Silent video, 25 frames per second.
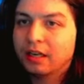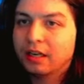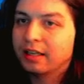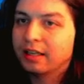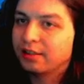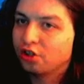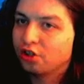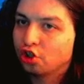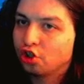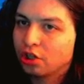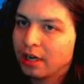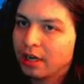
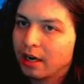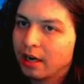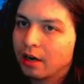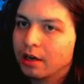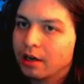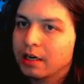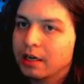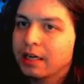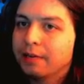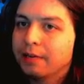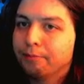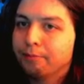it's
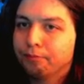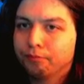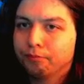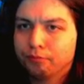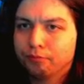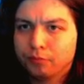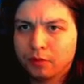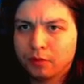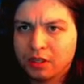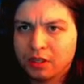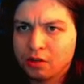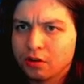scary,
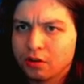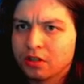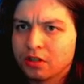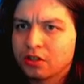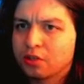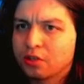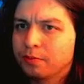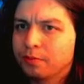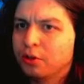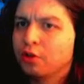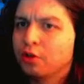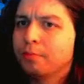you can
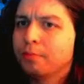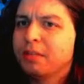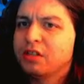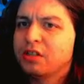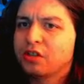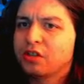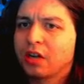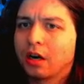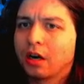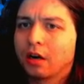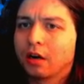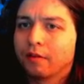be
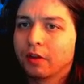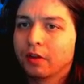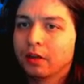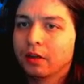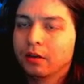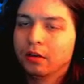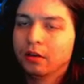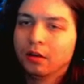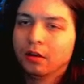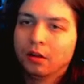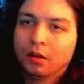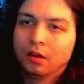scared of it.
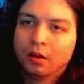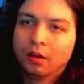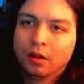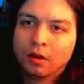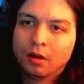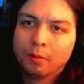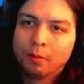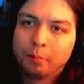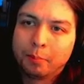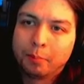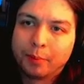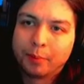
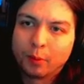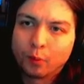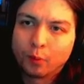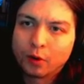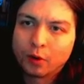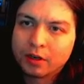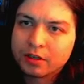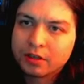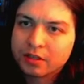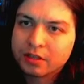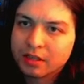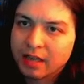But what
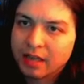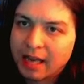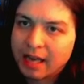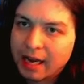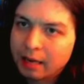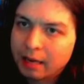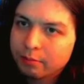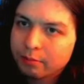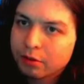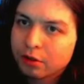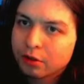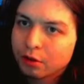is
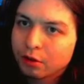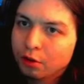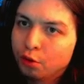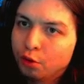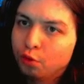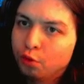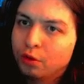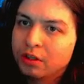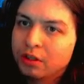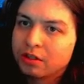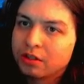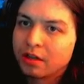
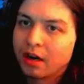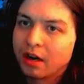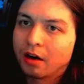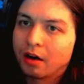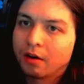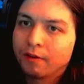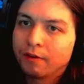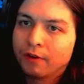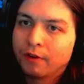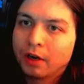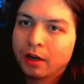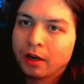absolutely
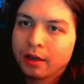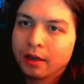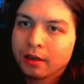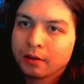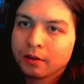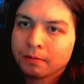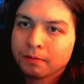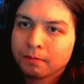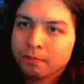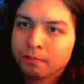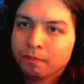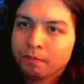
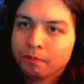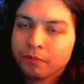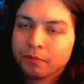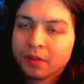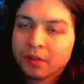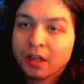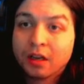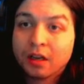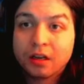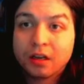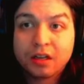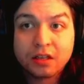terrifying
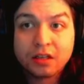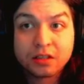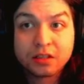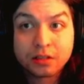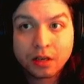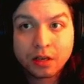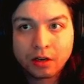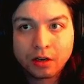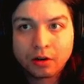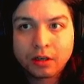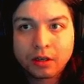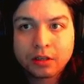is
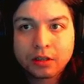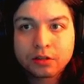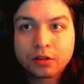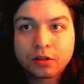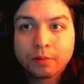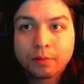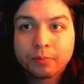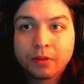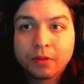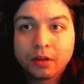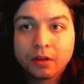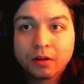hearing
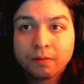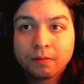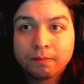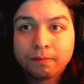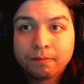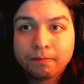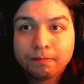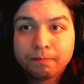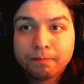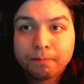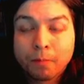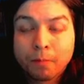something,
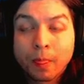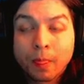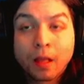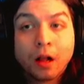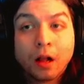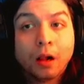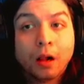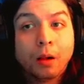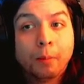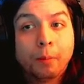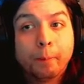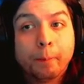
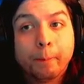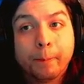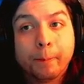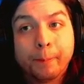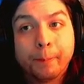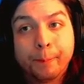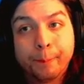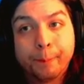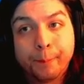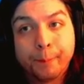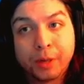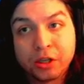
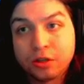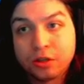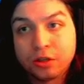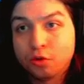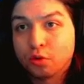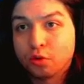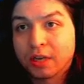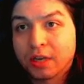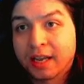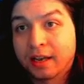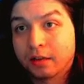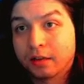but you
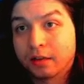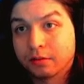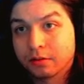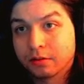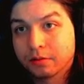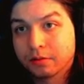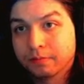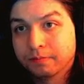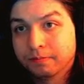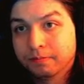can't.